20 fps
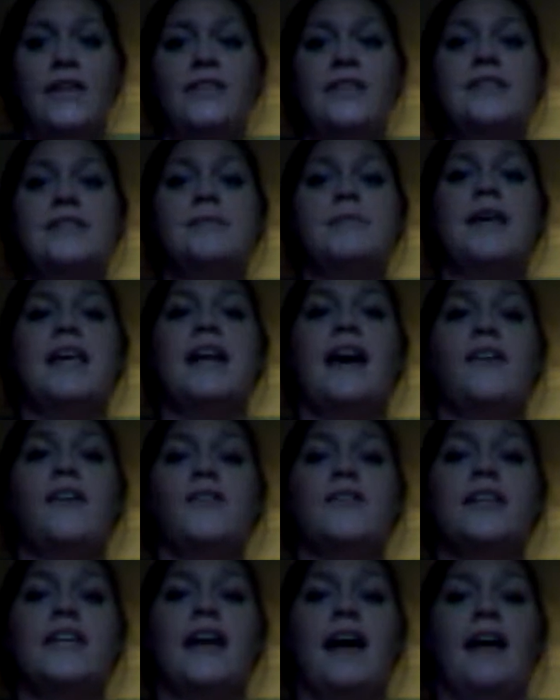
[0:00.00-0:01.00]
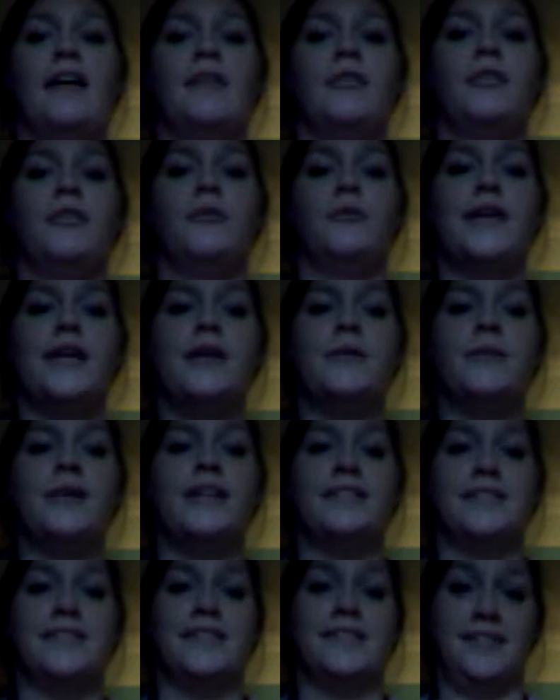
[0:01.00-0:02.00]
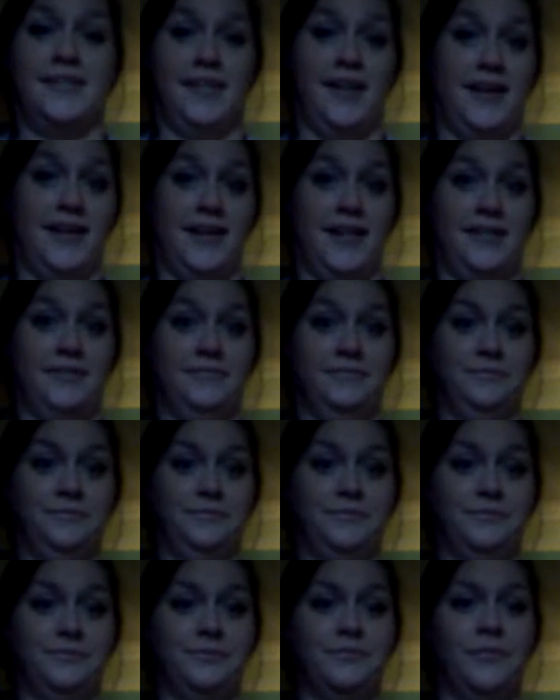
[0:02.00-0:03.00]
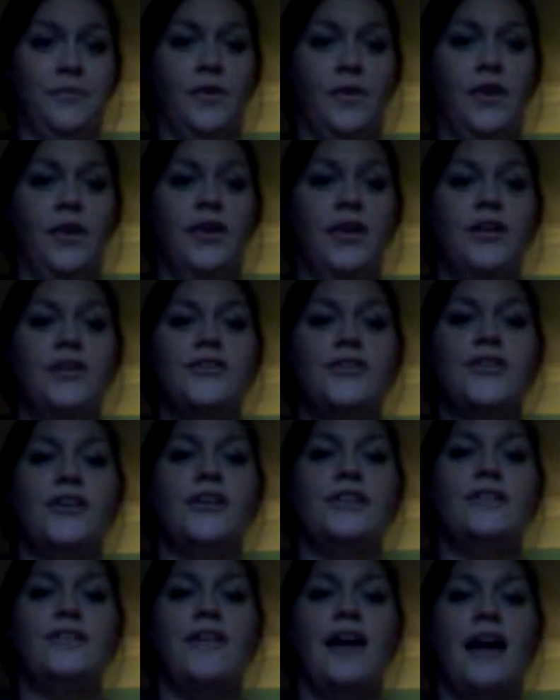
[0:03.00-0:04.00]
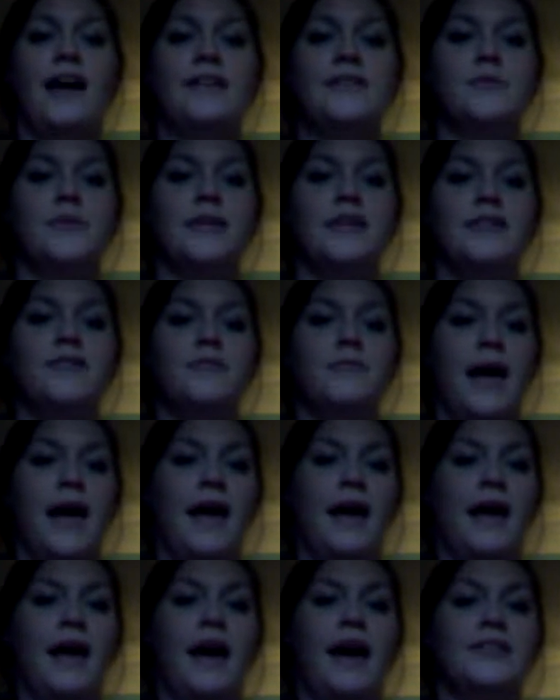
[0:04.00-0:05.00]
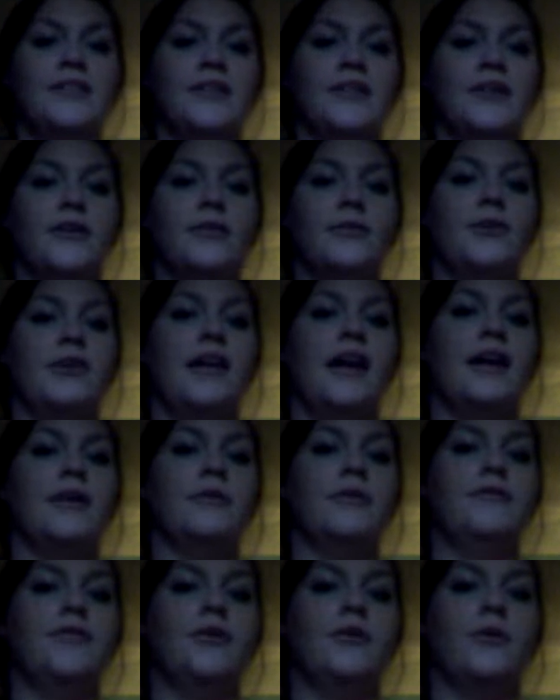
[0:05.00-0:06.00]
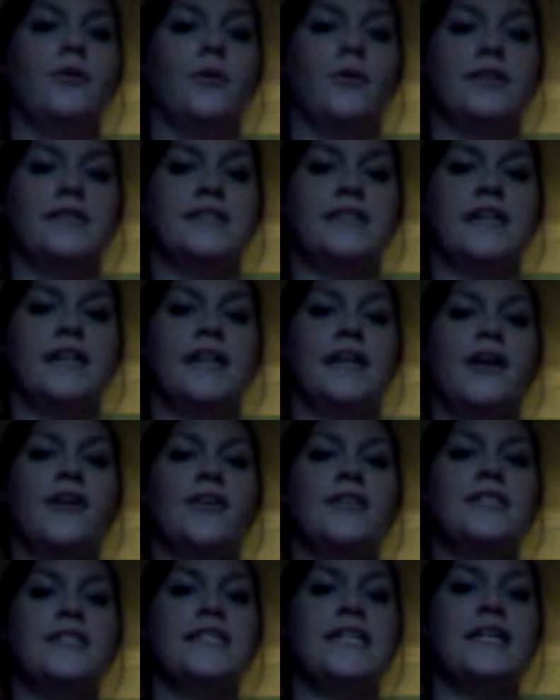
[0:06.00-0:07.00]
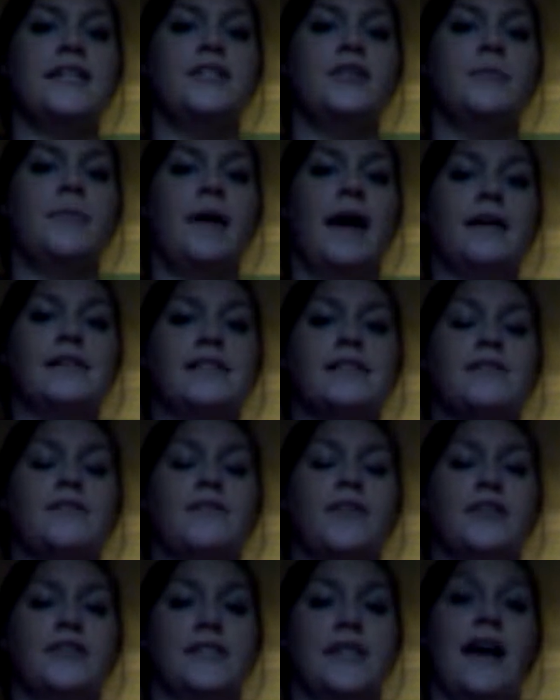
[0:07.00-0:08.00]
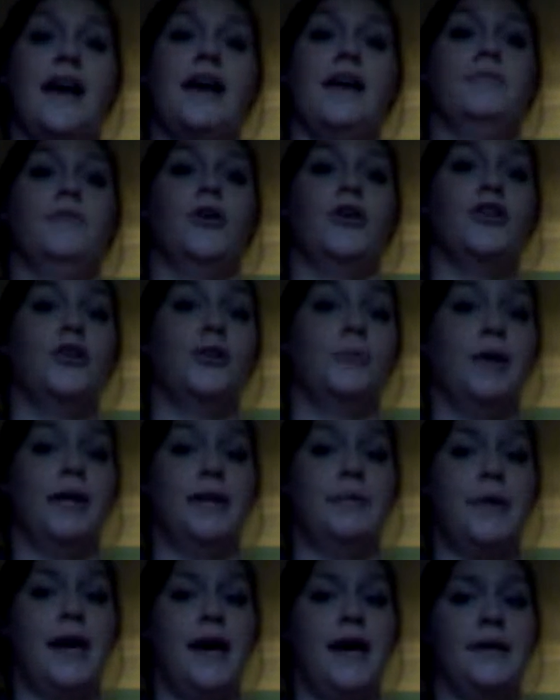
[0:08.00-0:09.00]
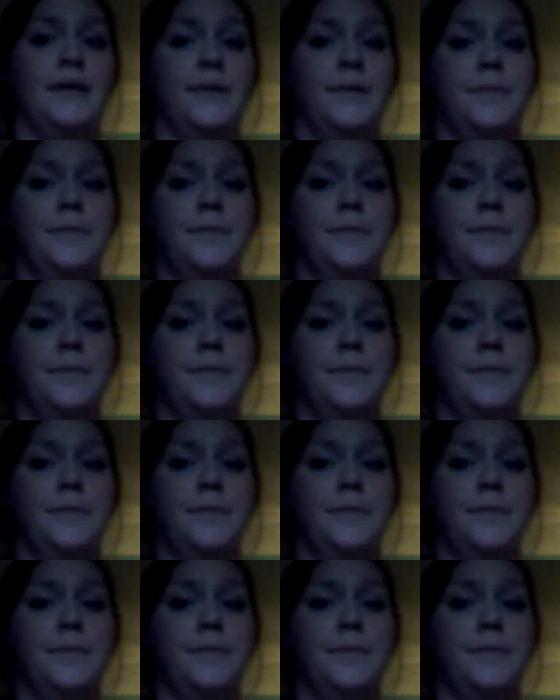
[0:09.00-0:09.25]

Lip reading: This meant I only had 3 weeks to study. During the last week of May, I took a 3-day review course that guaranteed you pass the first time or your money back.